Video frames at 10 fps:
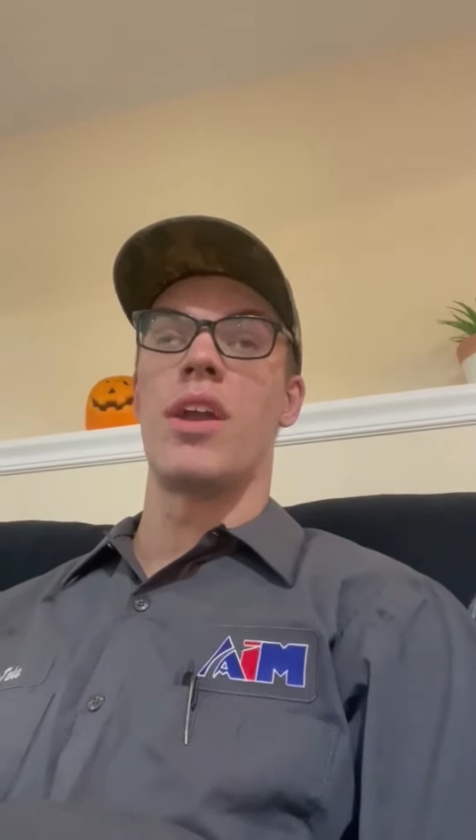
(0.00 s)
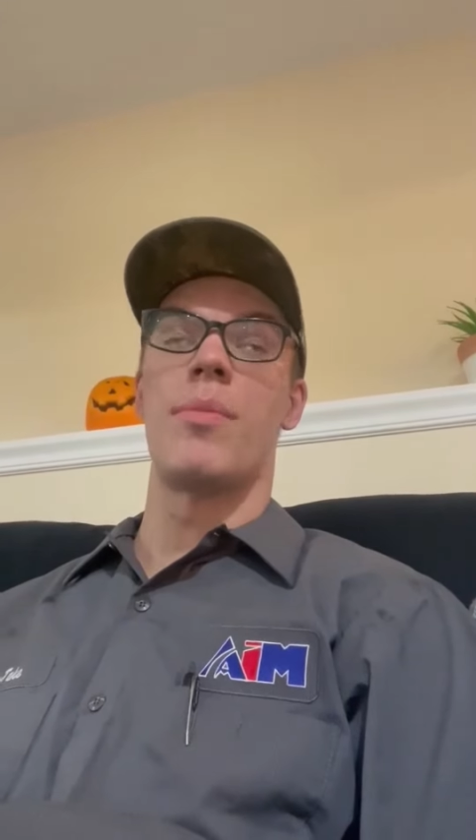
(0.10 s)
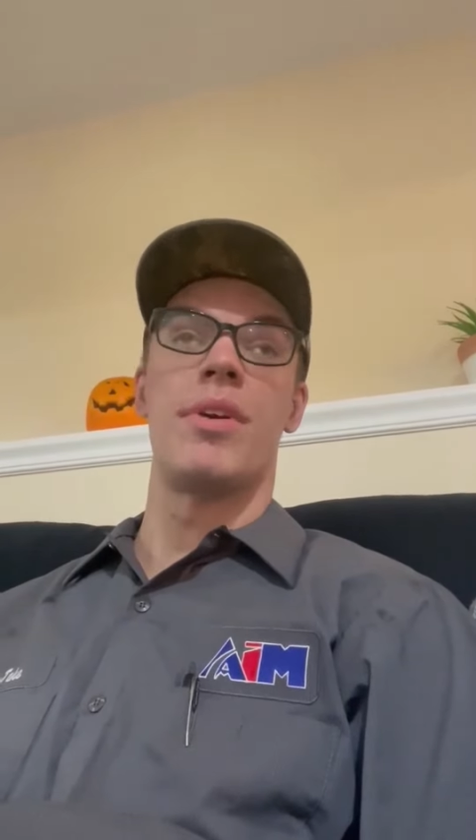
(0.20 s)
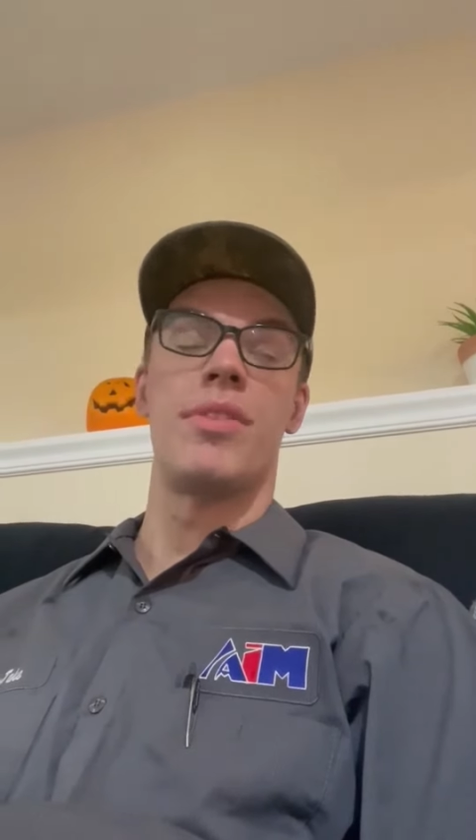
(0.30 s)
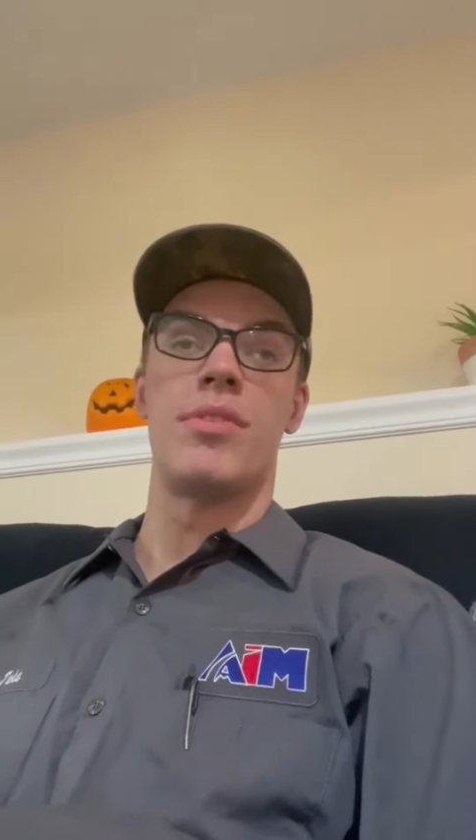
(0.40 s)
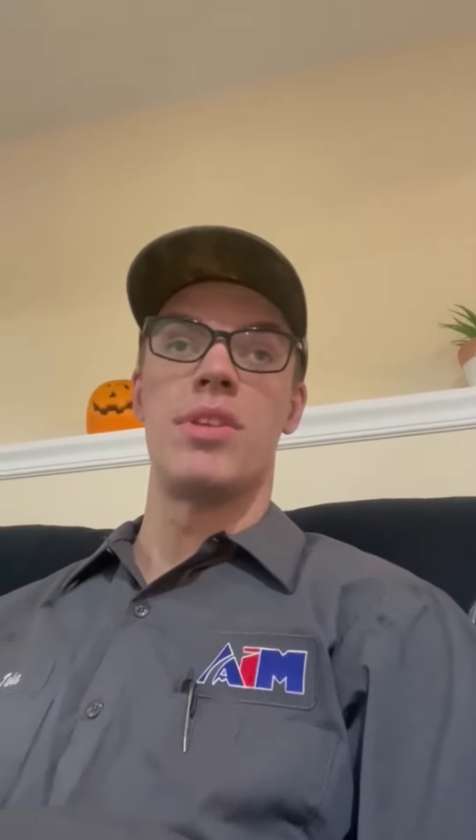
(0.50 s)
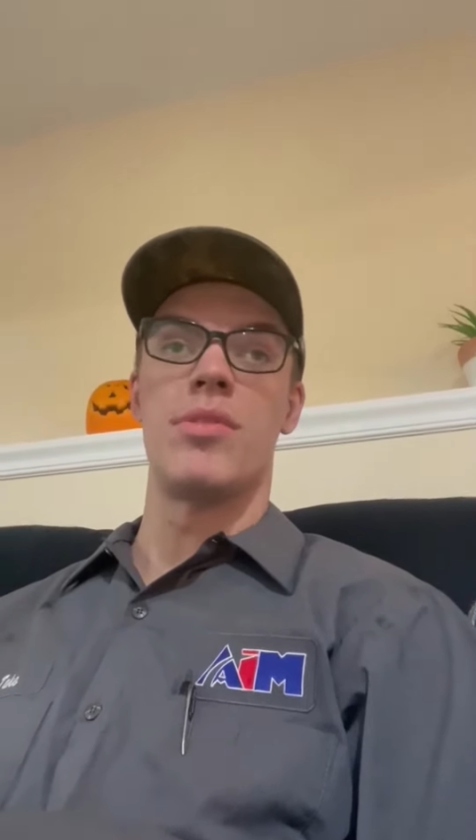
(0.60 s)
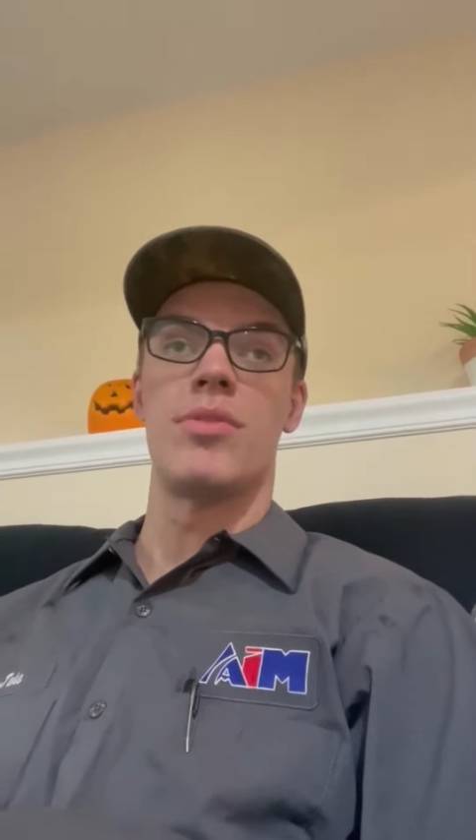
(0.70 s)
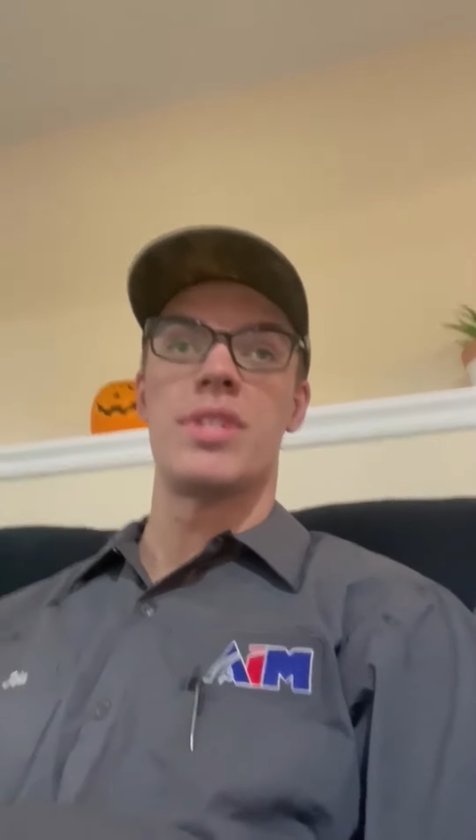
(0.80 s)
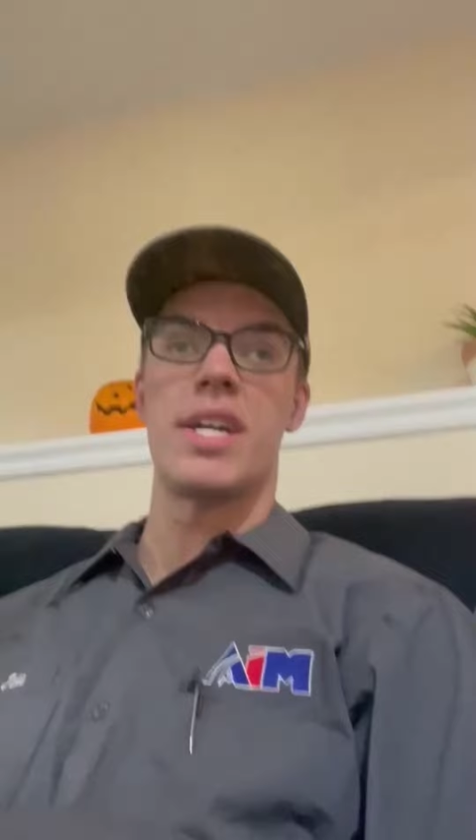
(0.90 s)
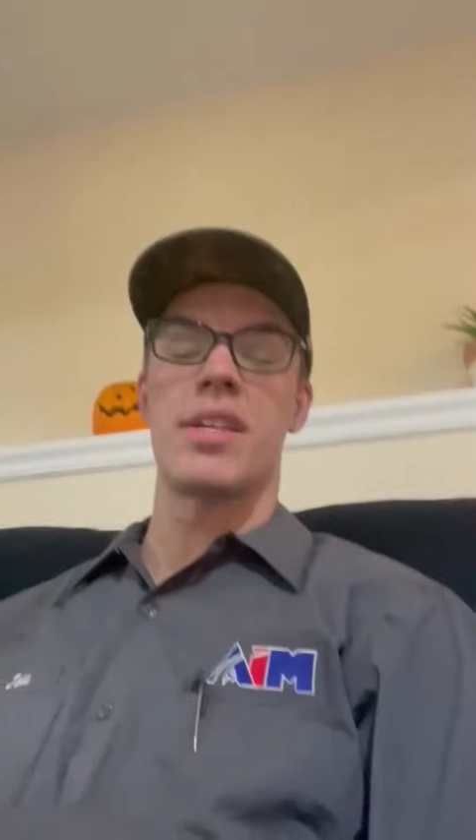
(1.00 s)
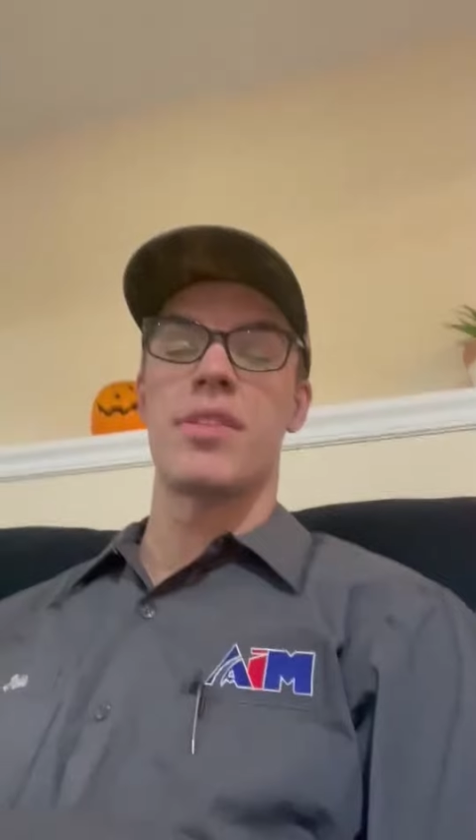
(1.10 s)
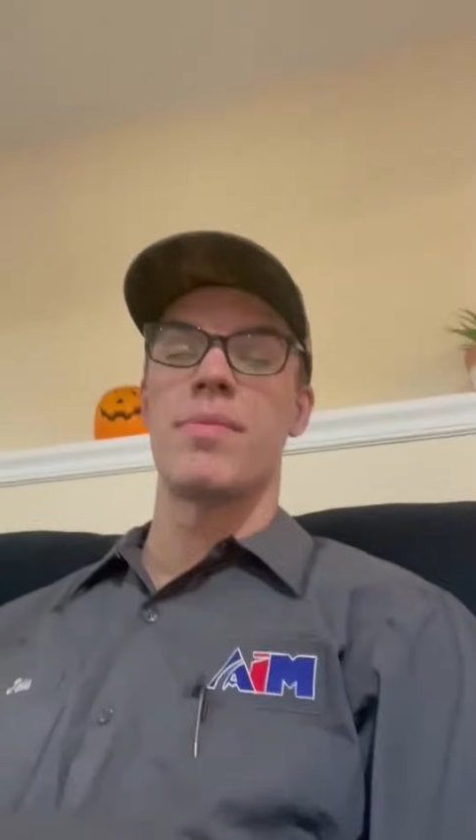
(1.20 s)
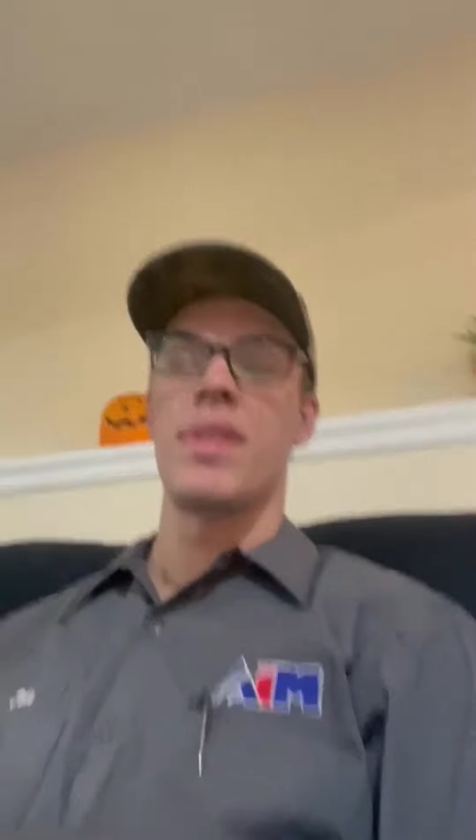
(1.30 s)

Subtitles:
care about their diesel techs.